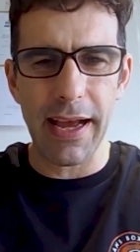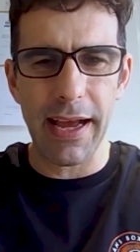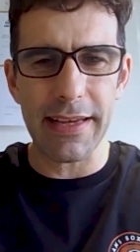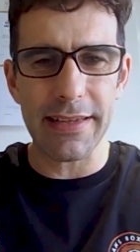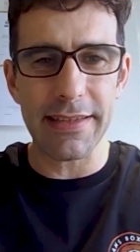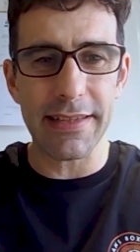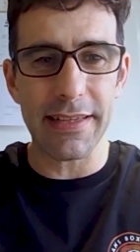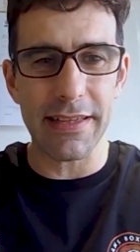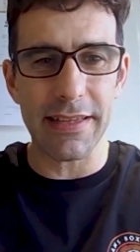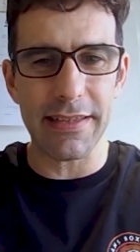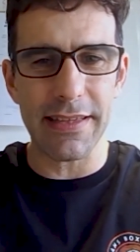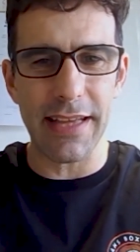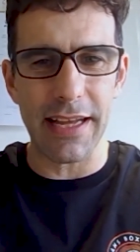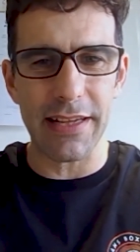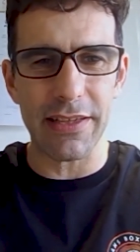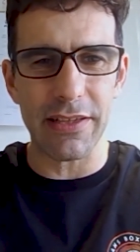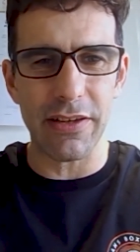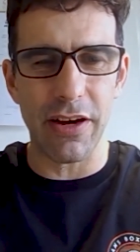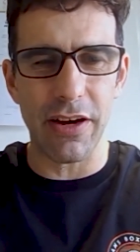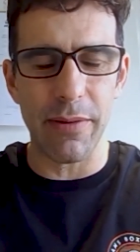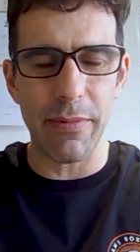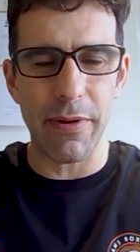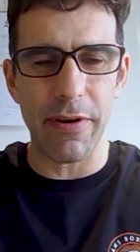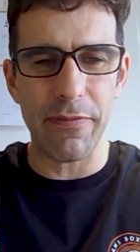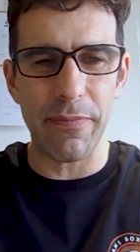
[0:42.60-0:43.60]
Since that
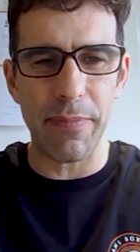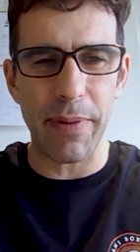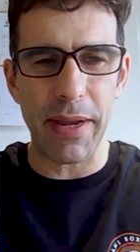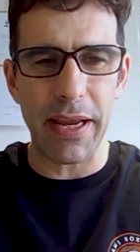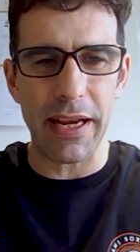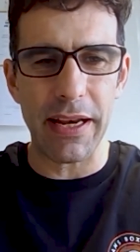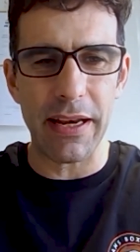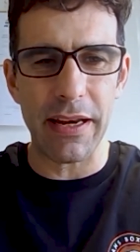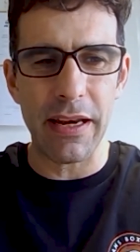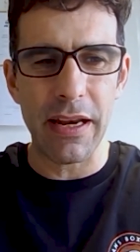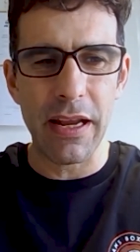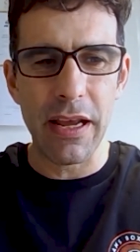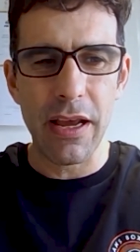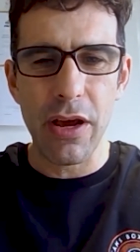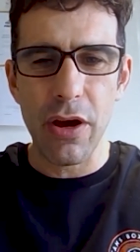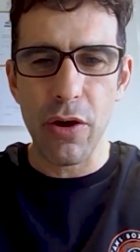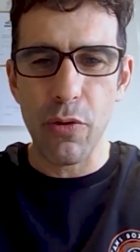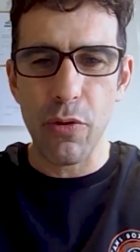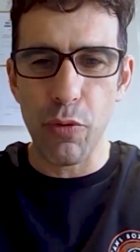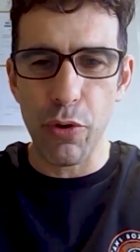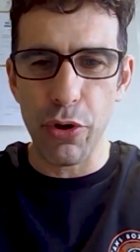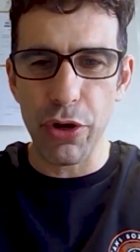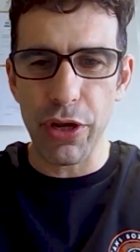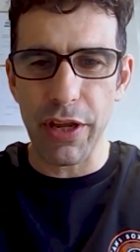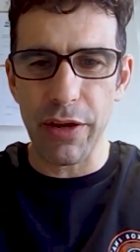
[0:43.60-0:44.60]
time, I've been
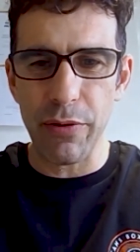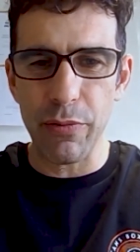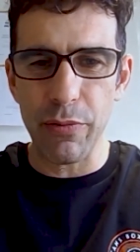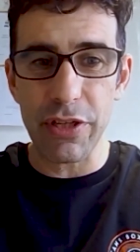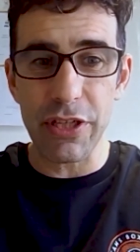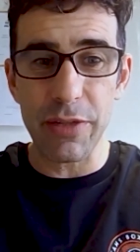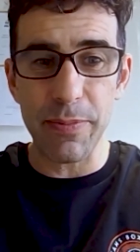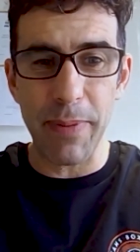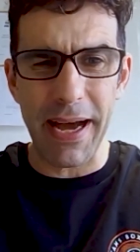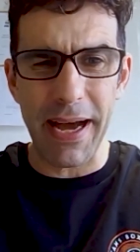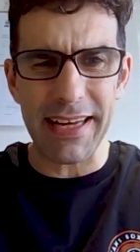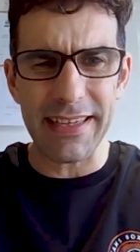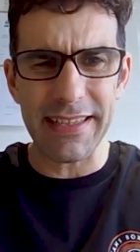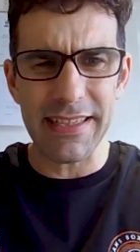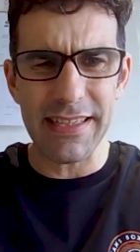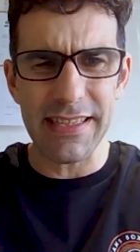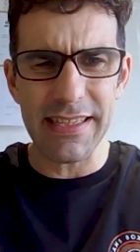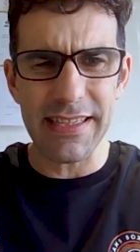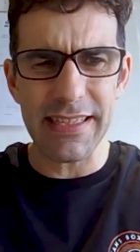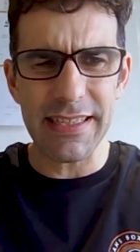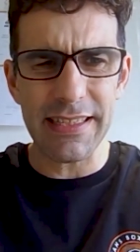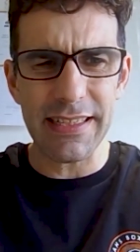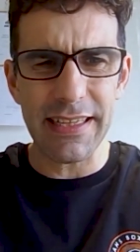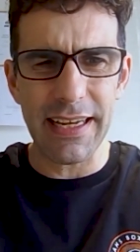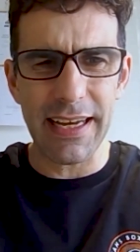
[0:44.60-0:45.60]
working with
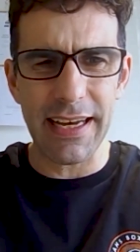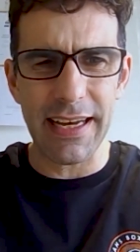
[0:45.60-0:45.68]
Spartans.